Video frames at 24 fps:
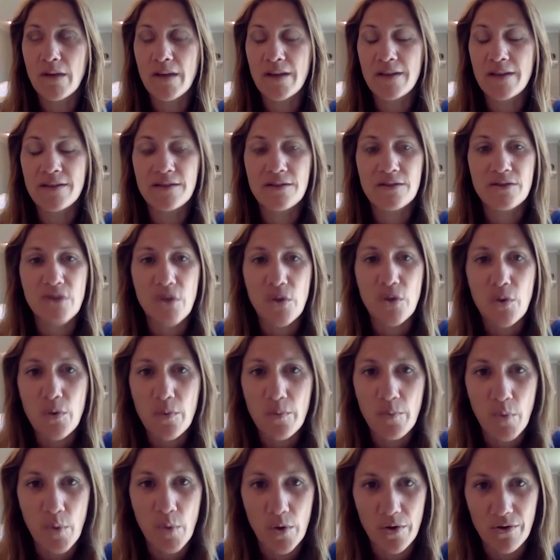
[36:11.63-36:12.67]
it's so
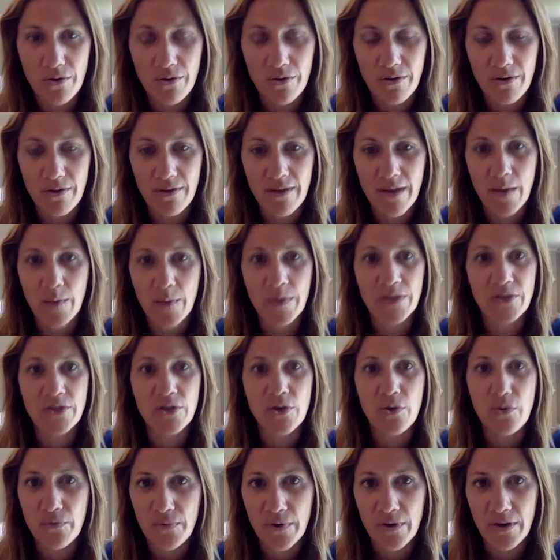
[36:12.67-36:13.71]
important that we
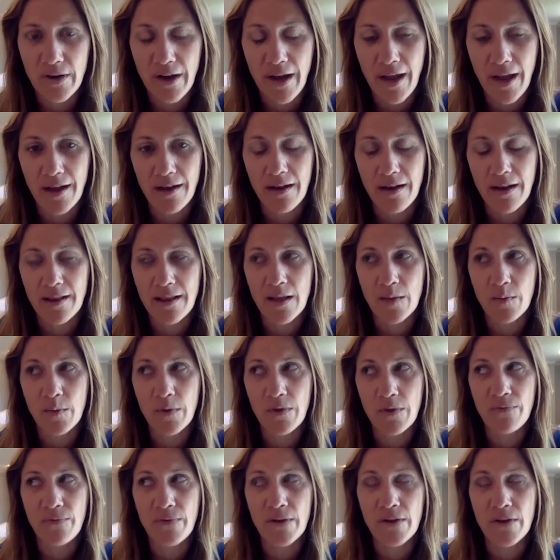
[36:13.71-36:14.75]
don't forget and that
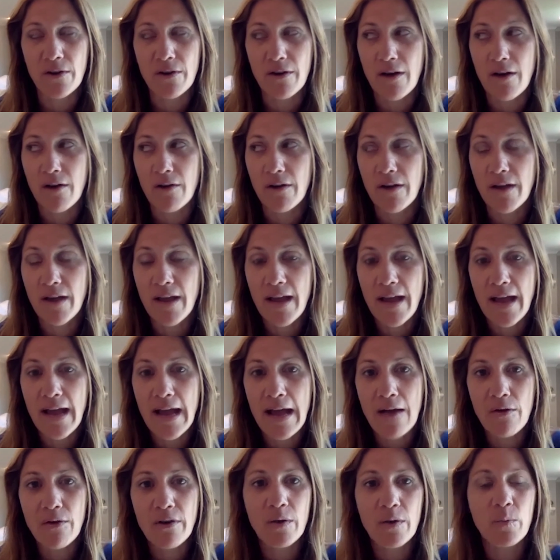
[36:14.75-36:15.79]
we figure out
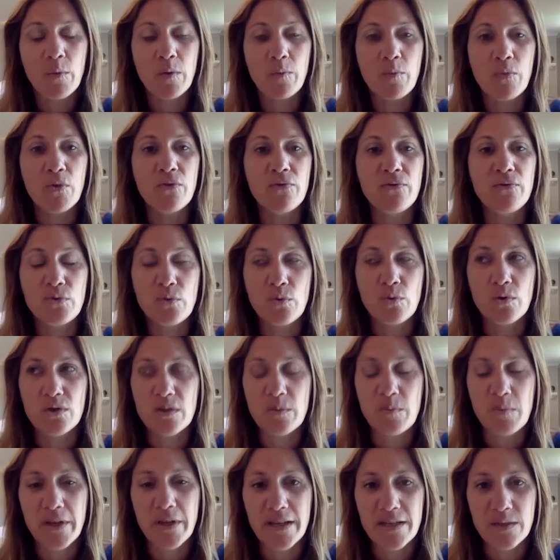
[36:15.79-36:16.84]
how can we move
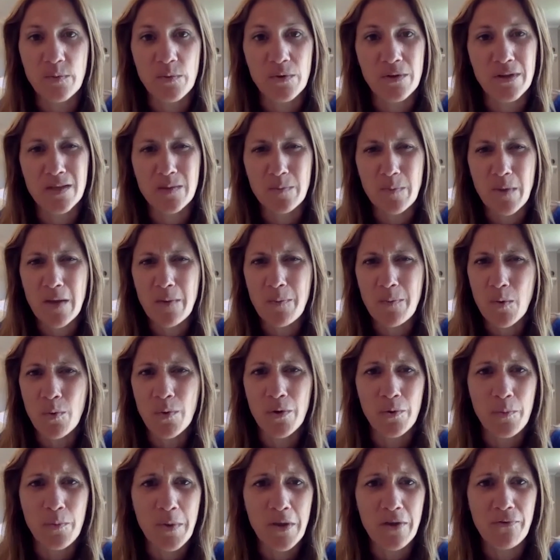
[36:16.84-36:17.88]
towards a place where these people
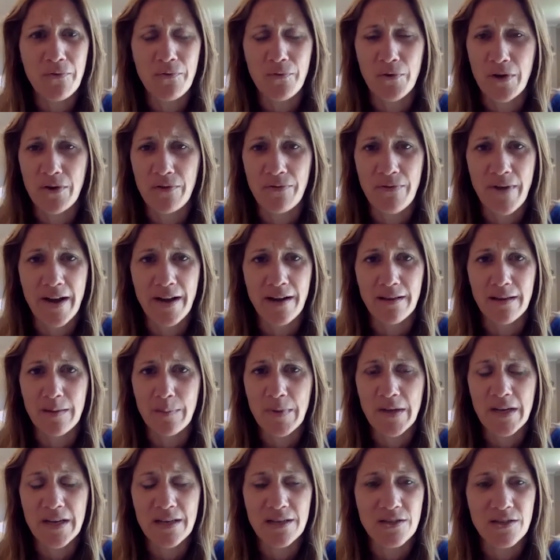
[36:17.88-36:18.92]
will be free finally,
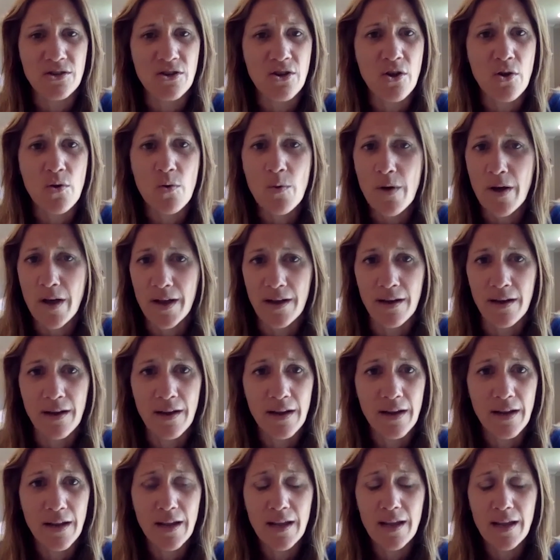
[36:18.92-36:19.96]
because no one
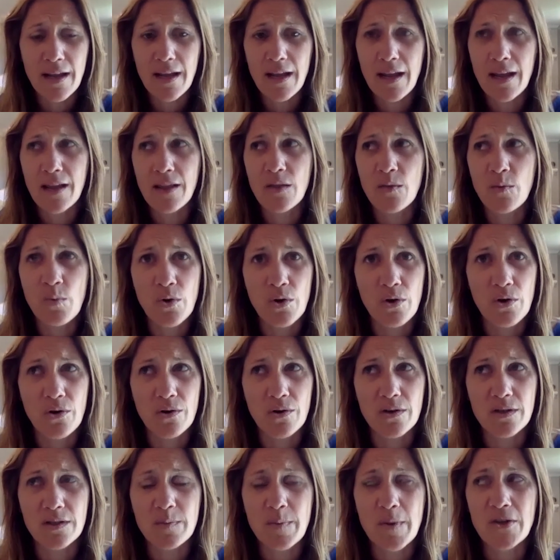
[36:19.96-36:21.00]
in the
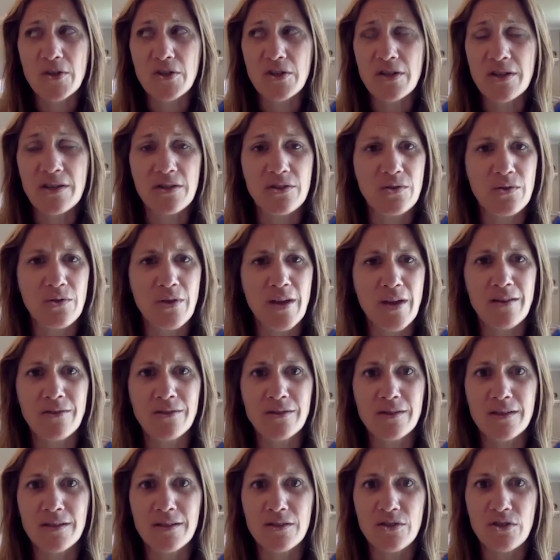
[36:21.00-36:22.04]
world, especially in the
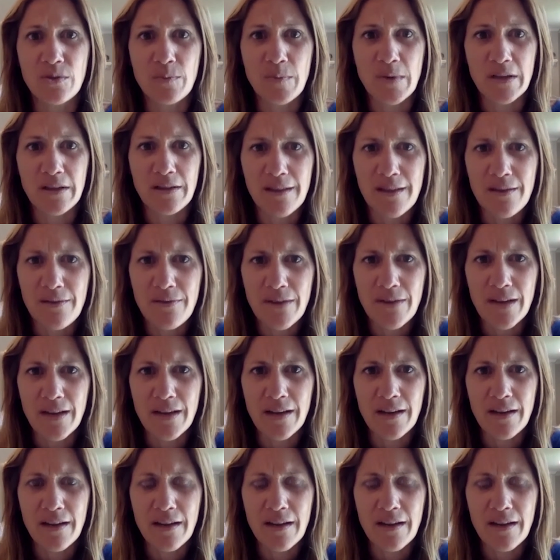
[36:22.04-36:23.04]
2000s, should be living